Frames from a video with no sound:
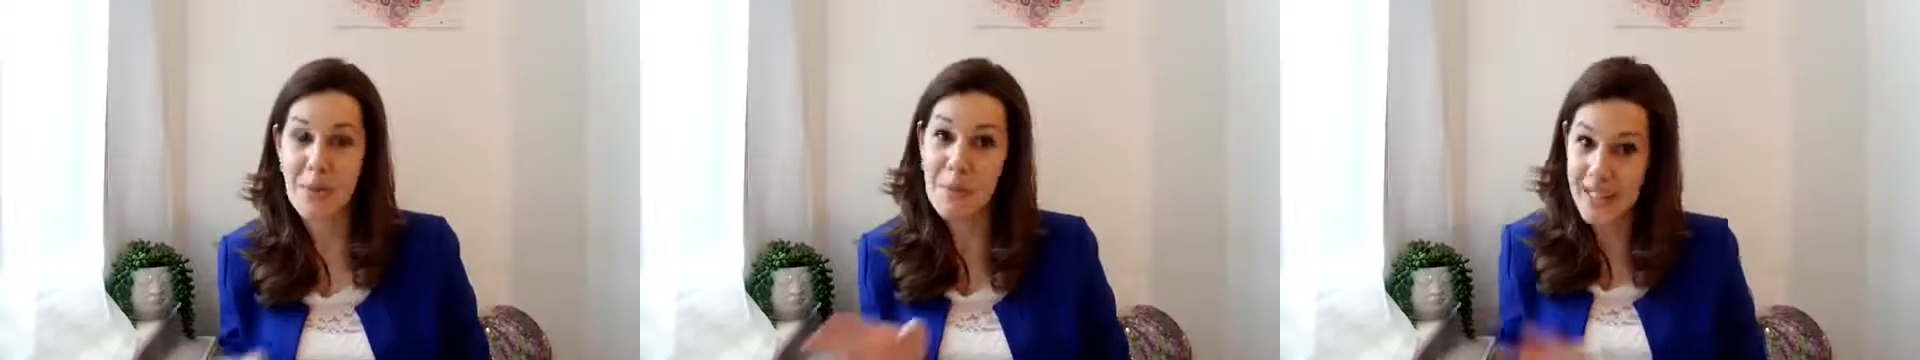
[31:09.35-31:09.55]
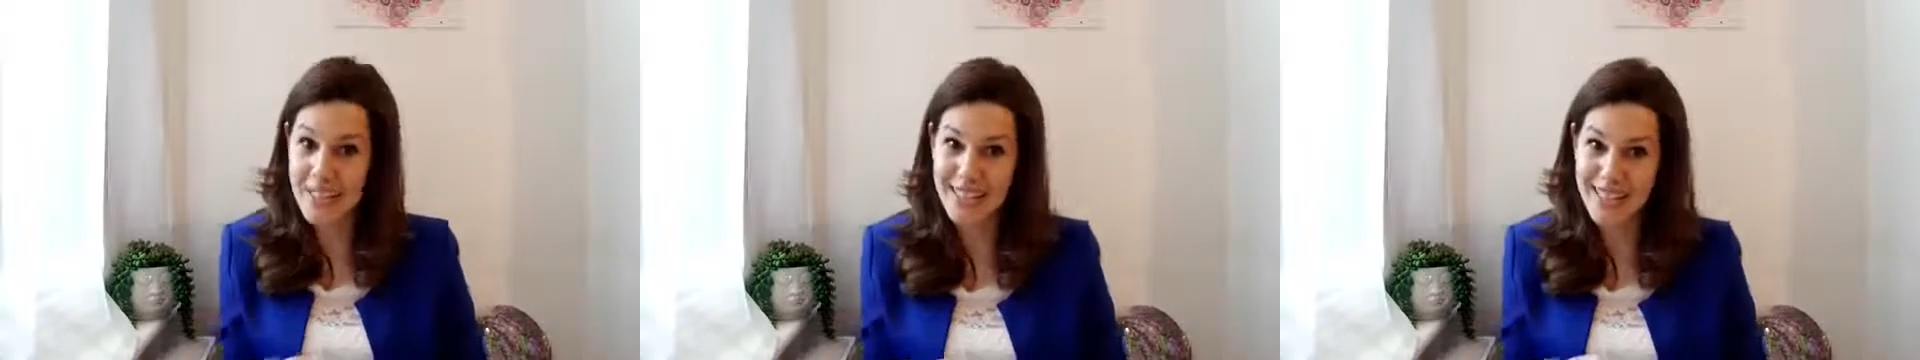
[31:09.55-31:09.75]

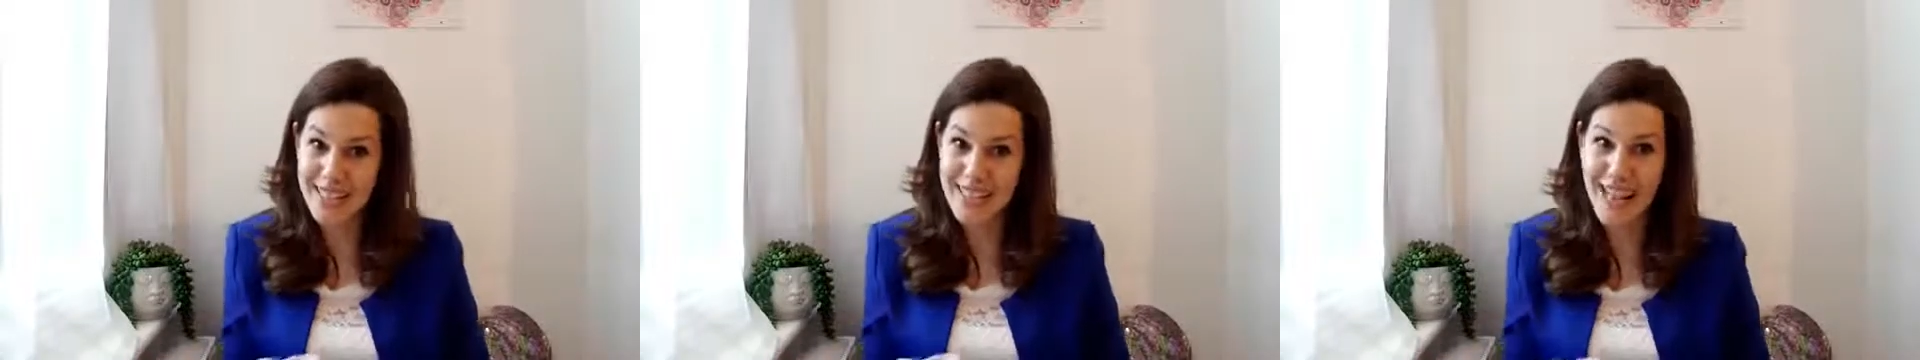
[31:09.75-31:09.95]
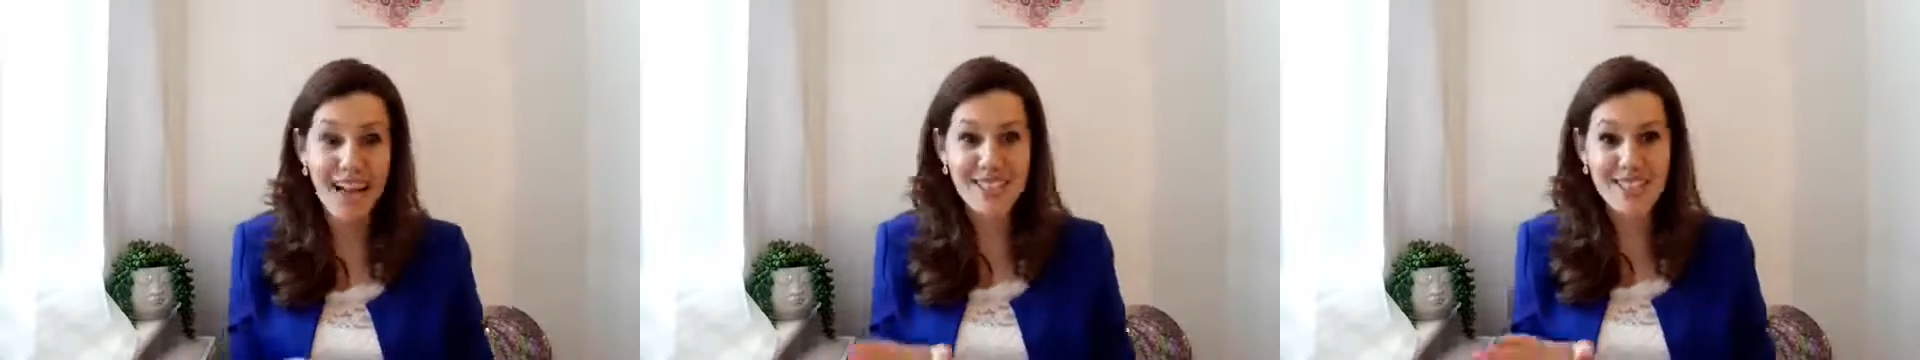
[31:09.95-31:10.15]
But
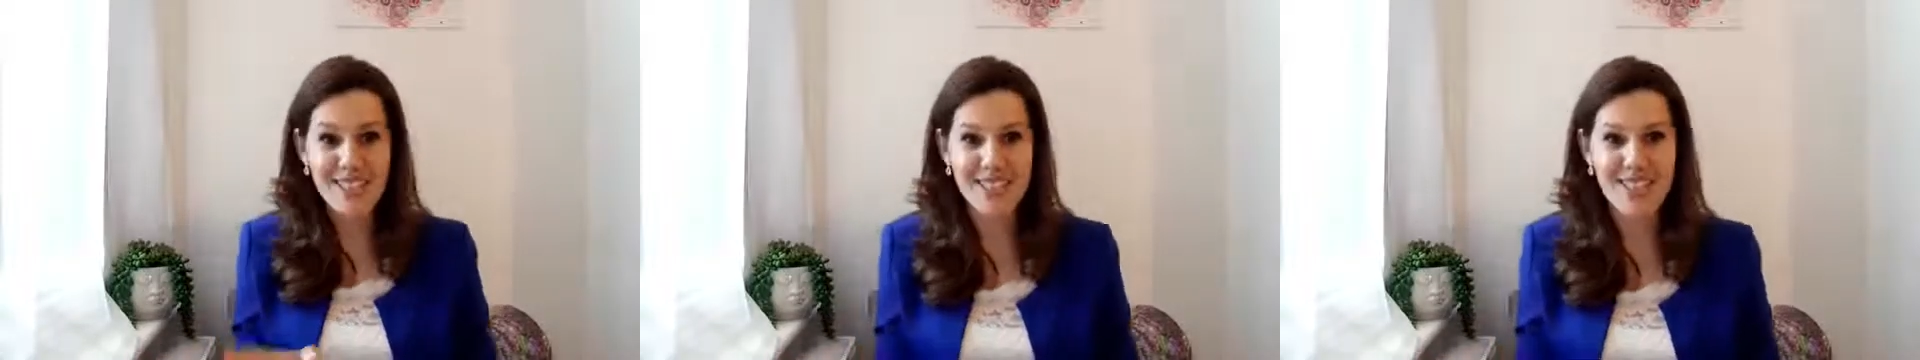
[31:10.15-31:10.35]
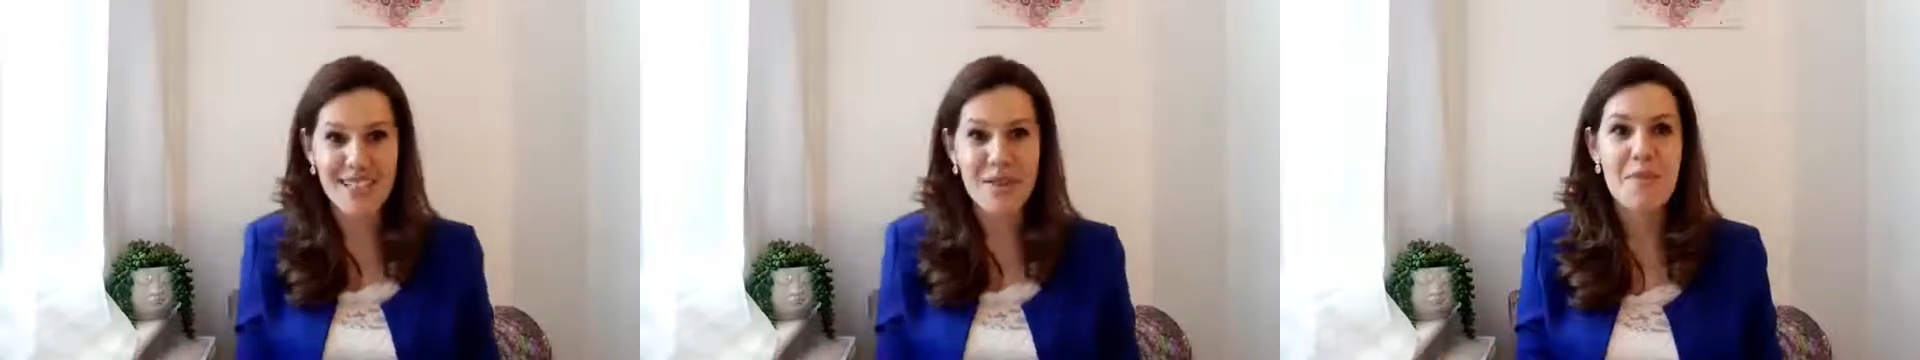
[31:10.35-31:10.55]

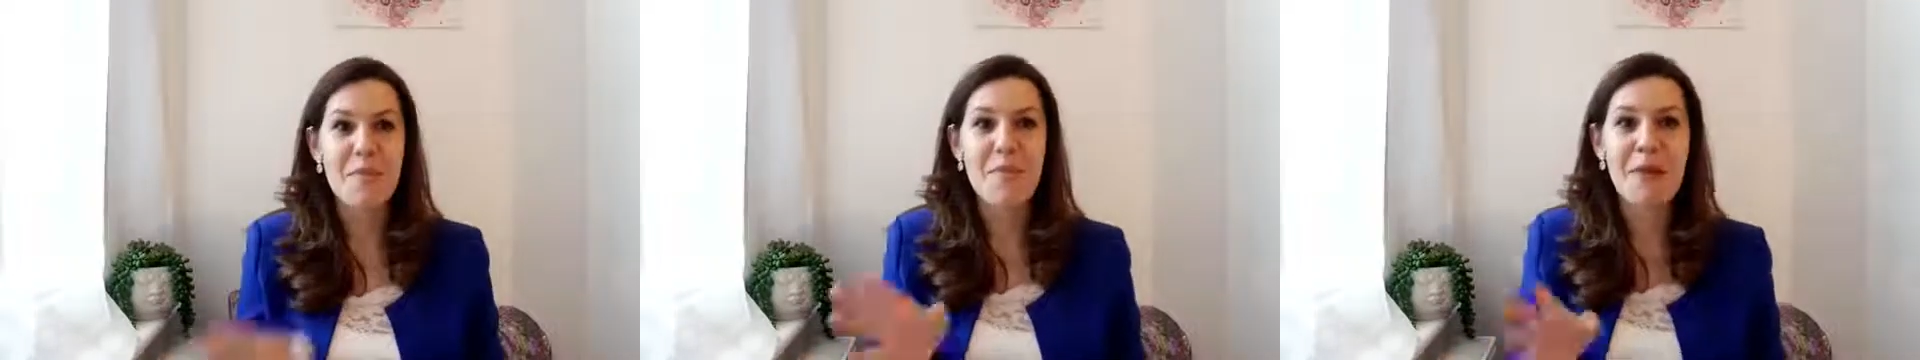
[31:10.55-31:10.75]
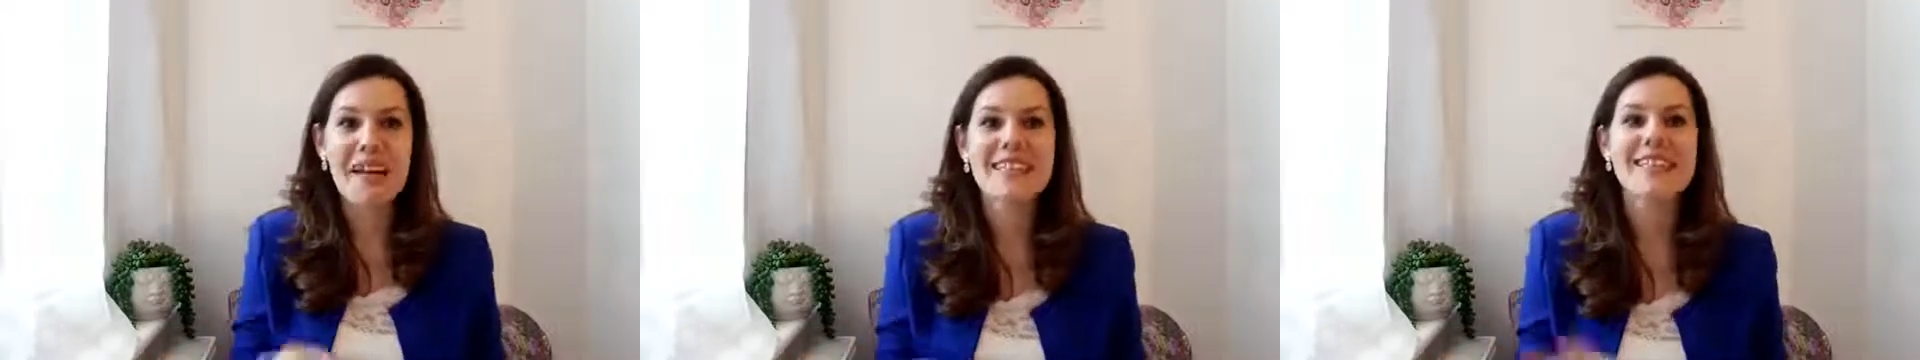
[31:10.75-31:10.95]
actually,
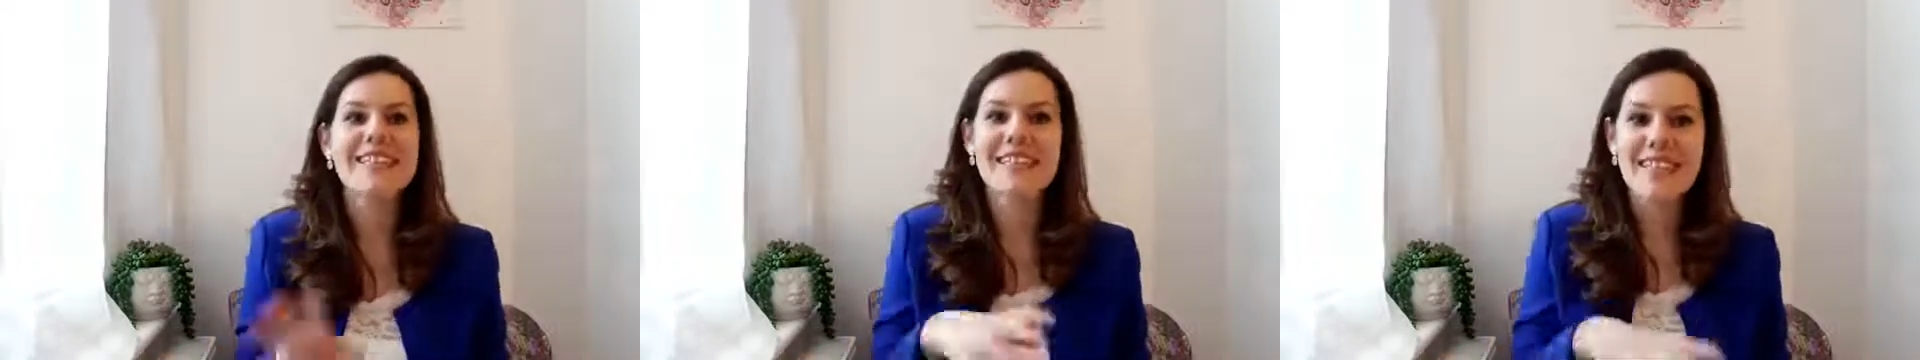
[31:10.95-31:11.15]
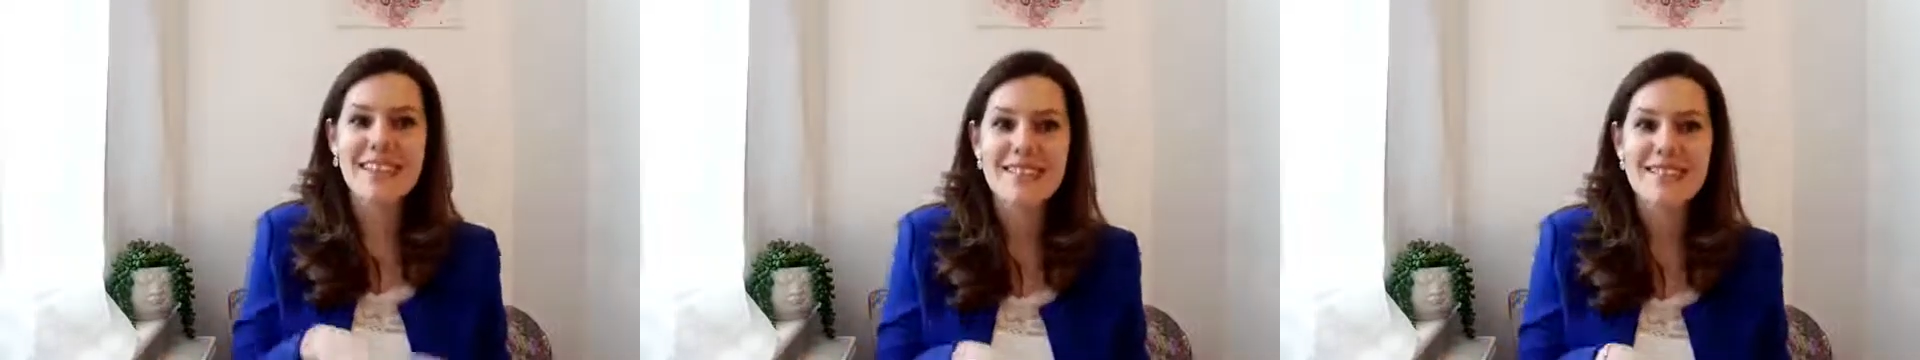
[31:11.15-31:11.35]

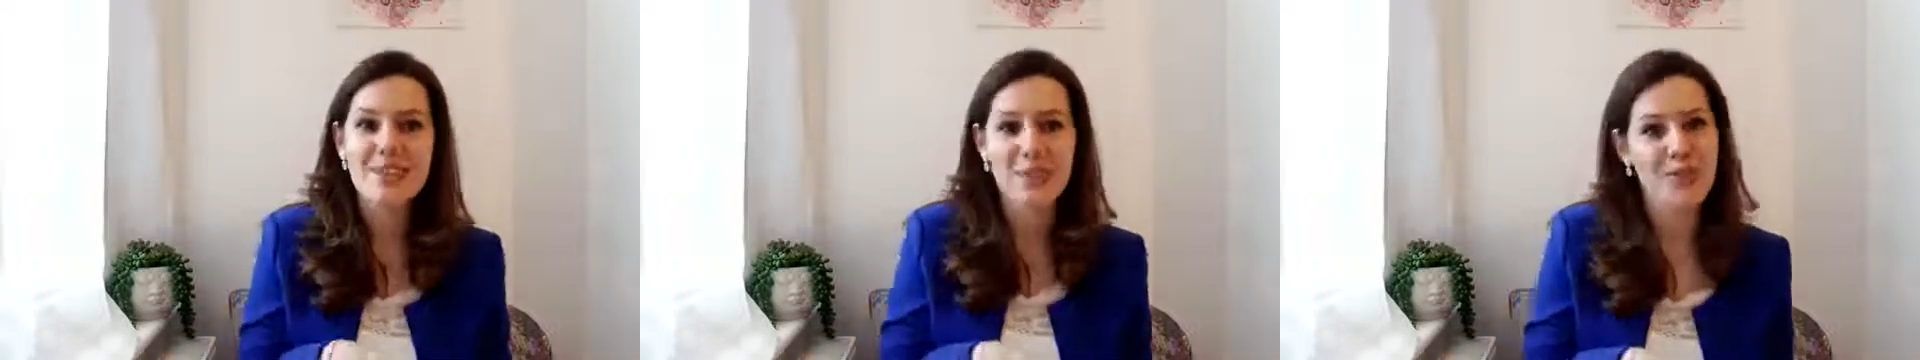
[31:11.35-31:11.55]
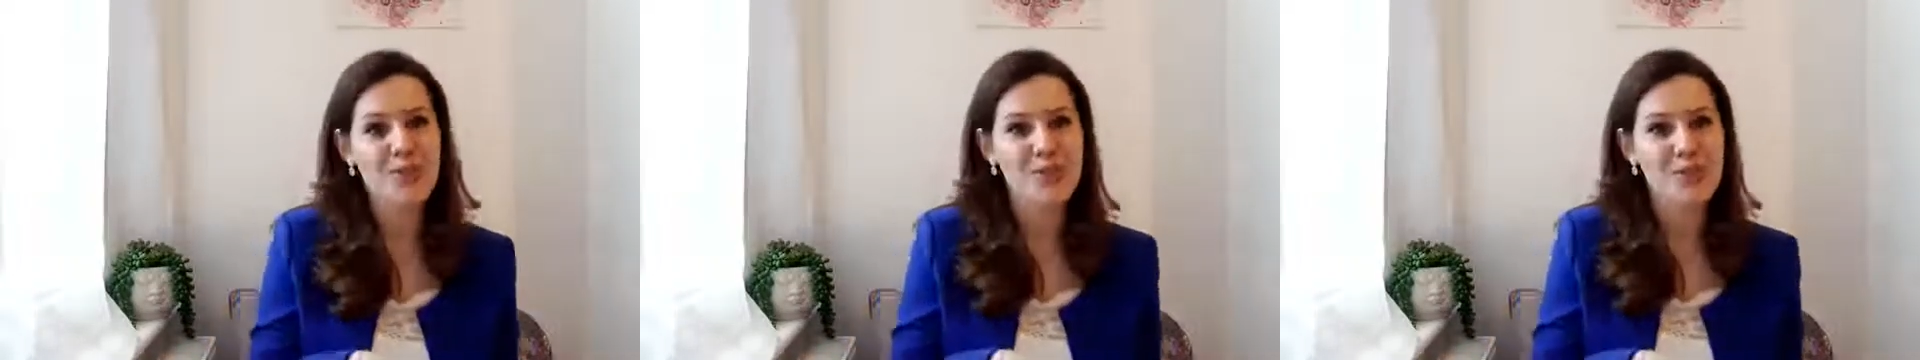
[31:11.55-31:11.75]
money does
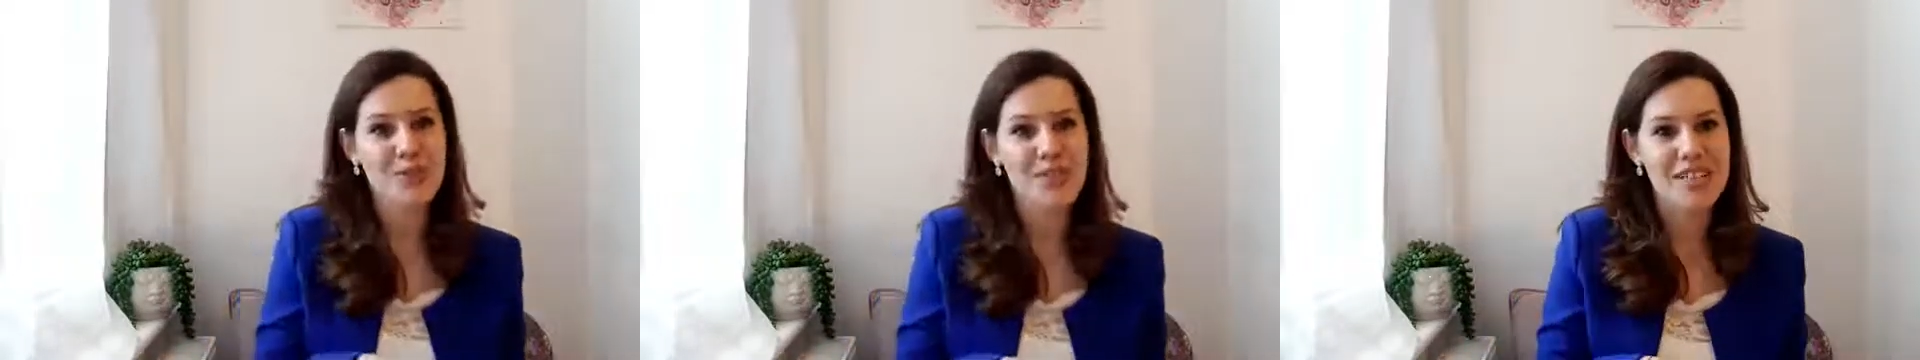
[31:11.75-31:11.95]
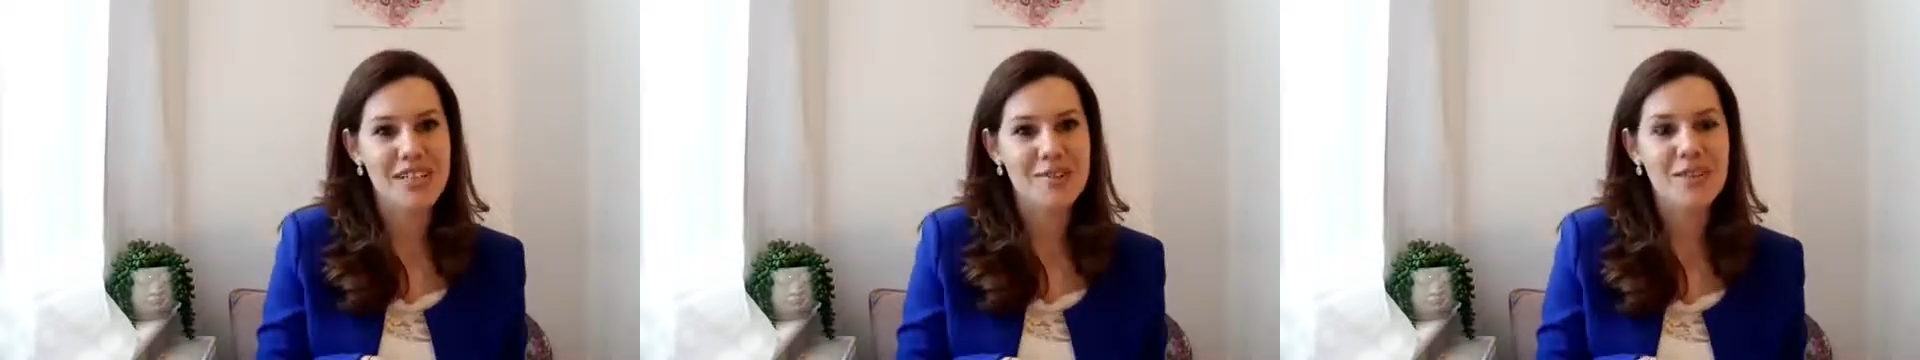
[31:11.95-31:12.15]
grow on
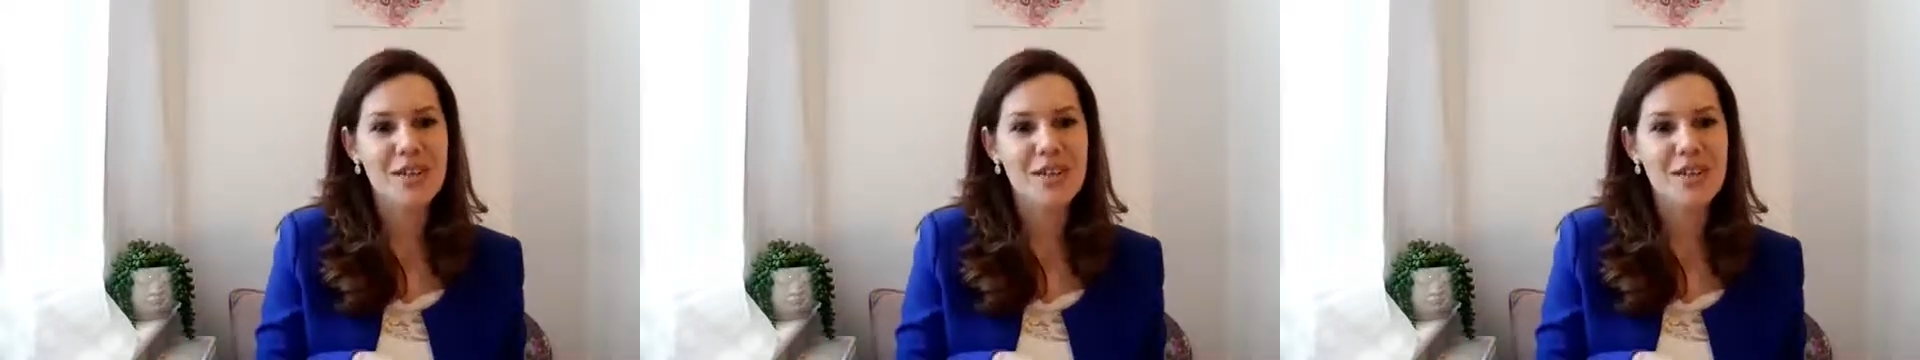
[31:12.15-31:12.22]
trees,